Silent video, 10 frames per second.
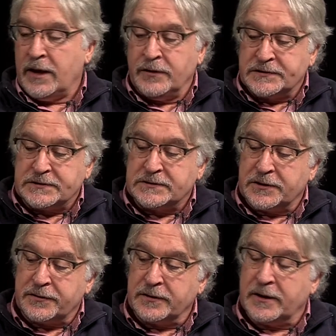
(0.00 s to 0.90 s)
and this is
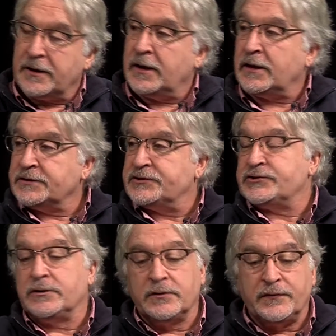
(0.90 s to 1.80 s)
the thing that I like to
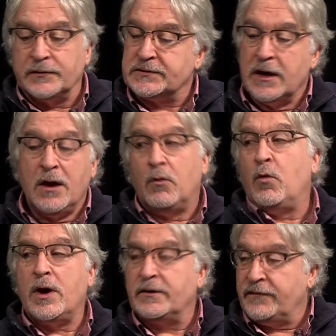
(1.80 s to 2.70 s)
share with folks.
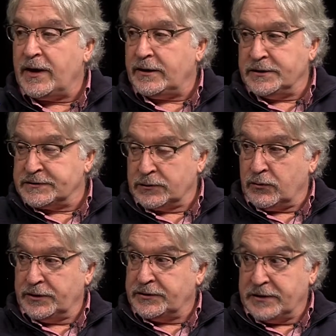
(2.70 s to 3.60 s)
One event isn't
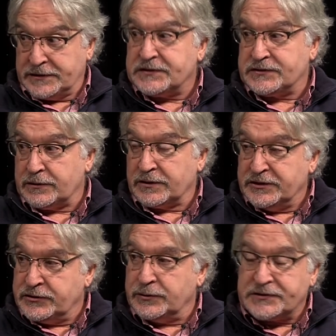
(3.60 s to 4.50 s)
going to necessarily
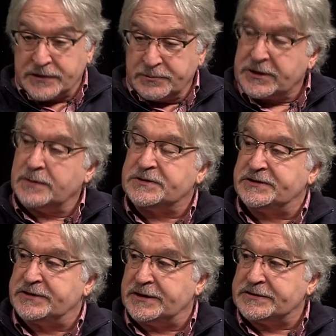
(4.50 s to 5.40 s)
do it. Sometimes
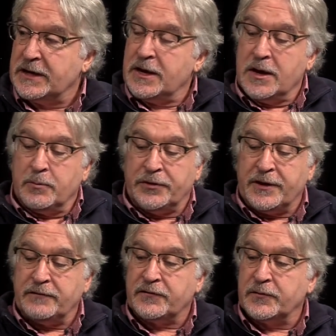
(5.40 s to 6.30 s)
it does. But
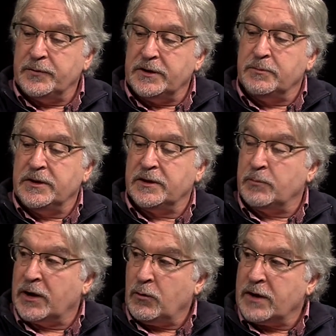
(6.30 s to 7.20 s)
then for me, meeting
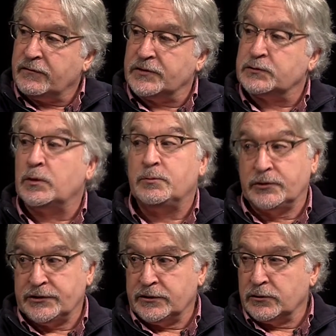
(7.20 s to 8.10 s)
my wife, this one
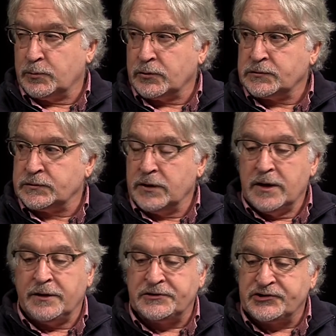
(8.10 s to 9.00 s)
particular person,
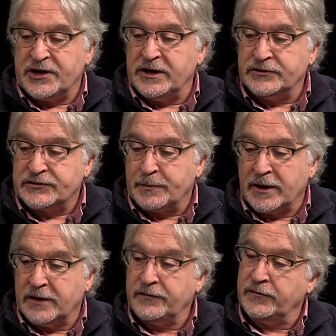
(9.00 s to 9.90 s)
that changed my
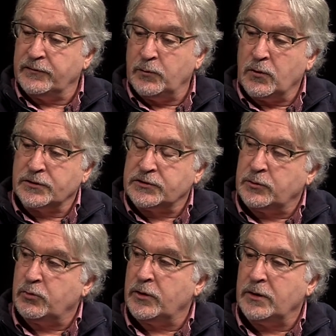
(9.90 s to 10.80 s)
life even more, to the
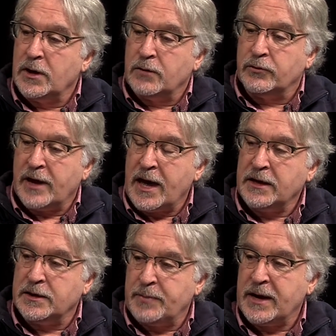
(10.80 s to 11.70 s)
point where the
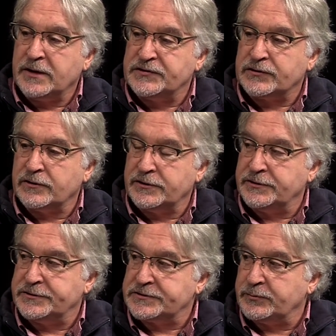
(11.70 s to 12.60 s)
hanky-panky started to
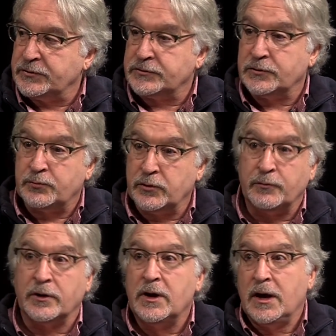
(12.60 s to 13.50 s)
disappear, to the point
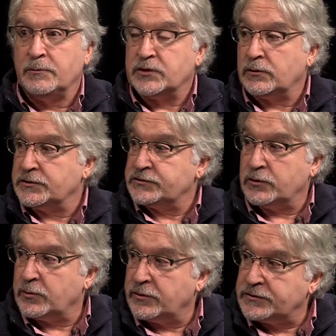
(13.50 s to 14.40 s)
where I'm totally
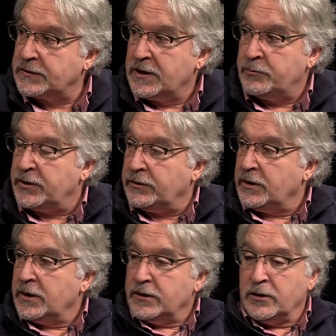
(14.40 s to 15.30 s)
sober. It's been,
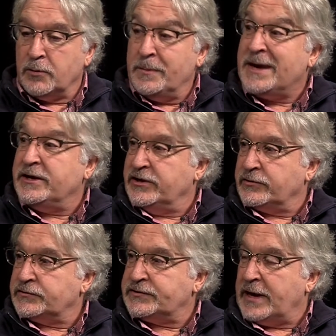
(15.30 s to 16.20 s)
many
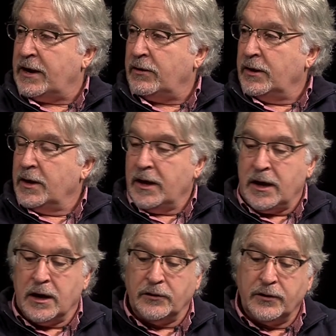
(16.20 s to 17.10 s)
years now.
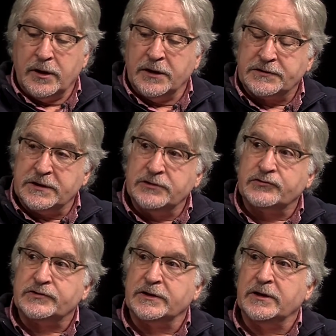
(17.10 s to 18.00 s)
Yeah. And it's
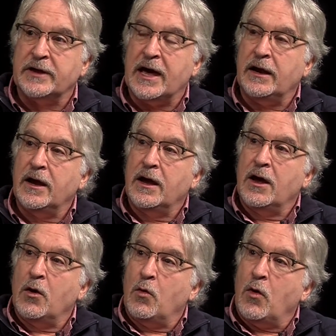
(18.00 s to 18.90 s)
interesting in that
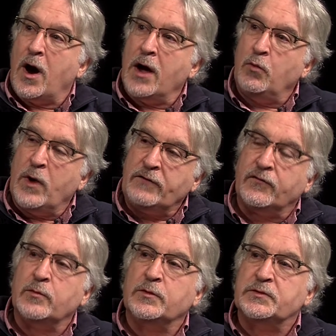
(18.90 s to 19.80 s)
I went
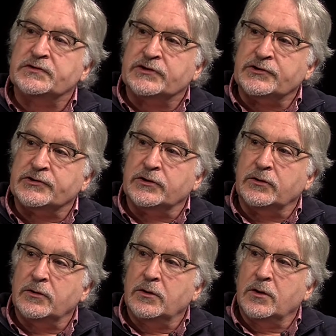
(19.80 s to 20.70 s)
from a
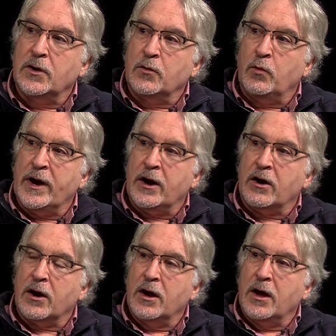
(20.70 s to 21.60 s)
position
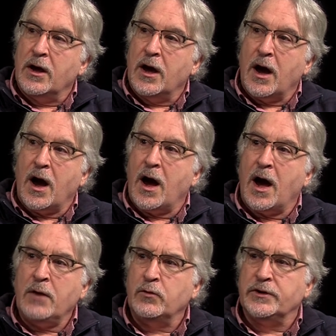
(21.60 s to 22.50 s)
where
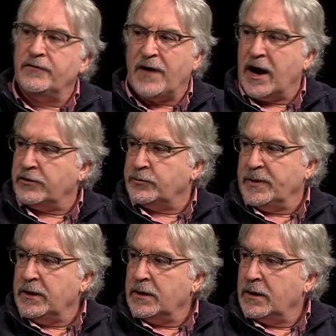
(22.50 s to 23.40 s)
I wouldn't have hired
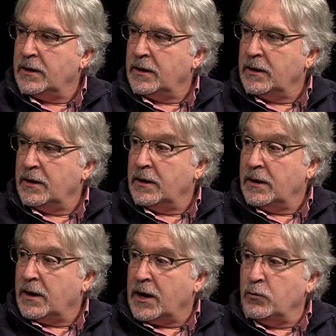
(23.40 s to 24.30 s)
me,
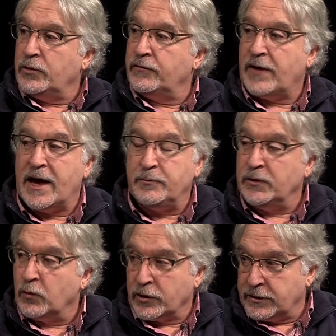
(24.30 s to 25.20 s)
I wouldn't have had
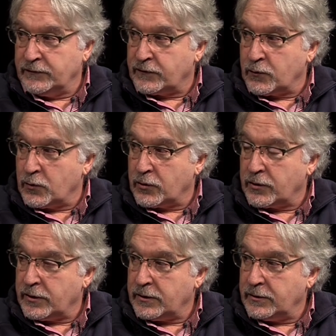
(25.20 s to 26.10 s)
me working
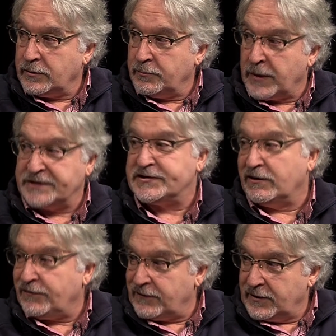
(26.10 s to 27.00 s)
for
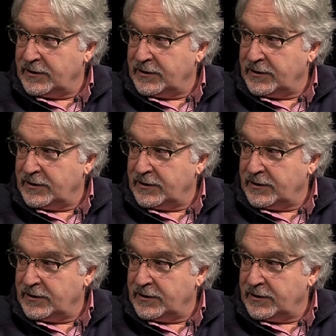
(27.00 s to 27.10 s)
myself,